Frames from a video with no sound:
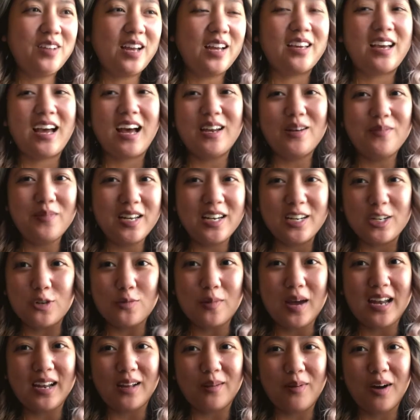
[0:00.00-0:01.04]
kind of made a
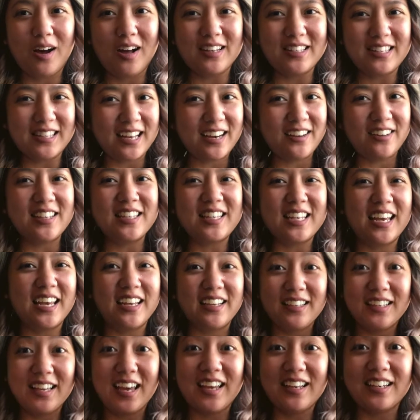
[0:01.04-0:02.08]
dramatic pause there in
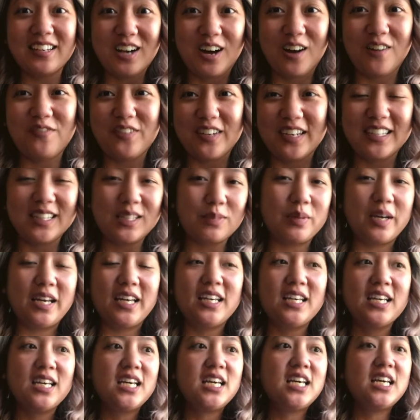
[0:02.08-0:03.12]
saying gain confidence, but
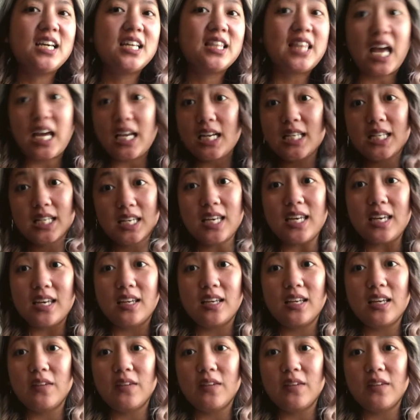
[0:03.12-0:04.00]
that is key.